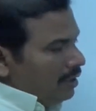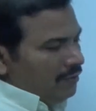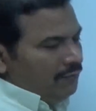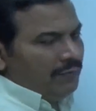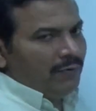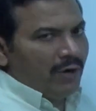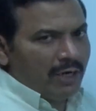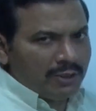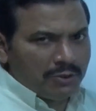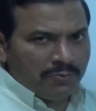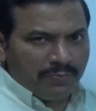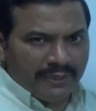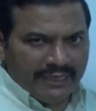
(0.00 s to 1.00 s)
If you want
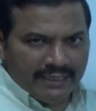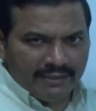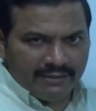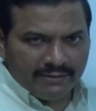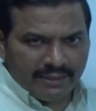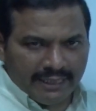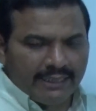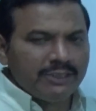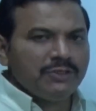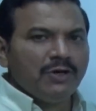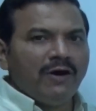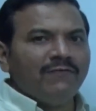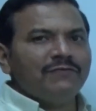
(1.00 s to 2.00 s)
to print
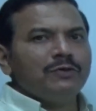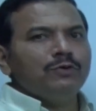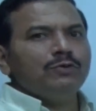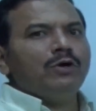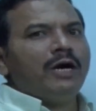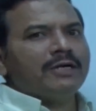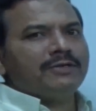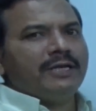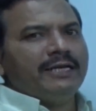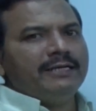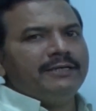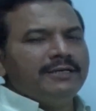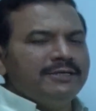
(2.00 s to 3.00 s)
addition of two
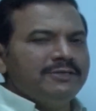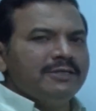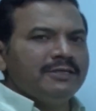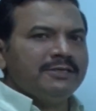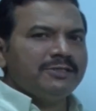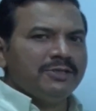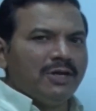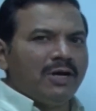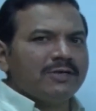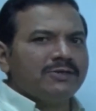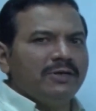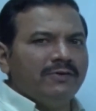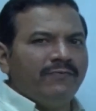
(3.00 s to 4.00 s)
octal integers in
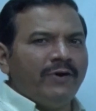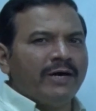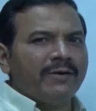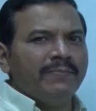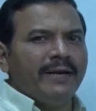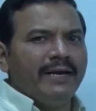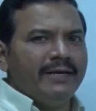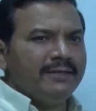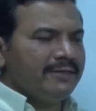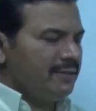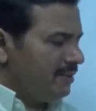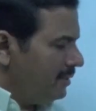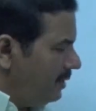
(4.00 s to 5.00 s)
octal format,
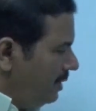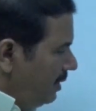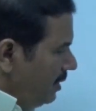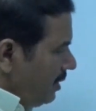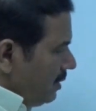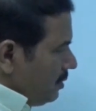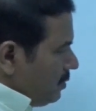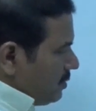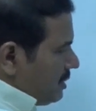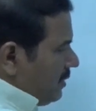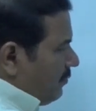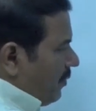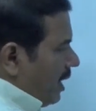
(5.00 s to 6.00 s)

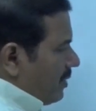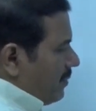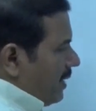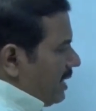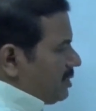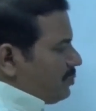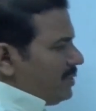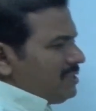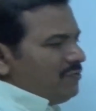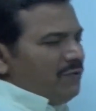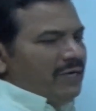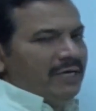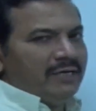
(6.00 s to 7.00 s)
use the format
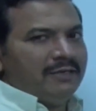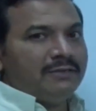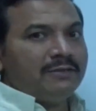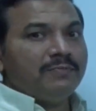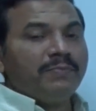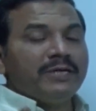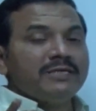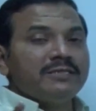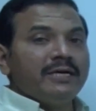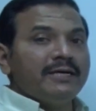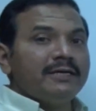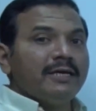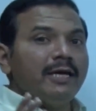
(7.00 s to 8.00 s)
specifier
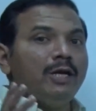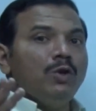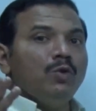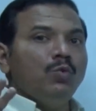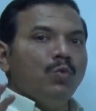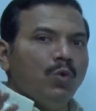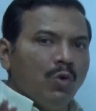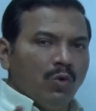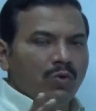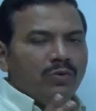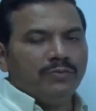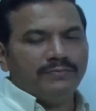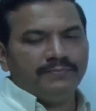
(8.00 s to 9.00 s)
percentile %o.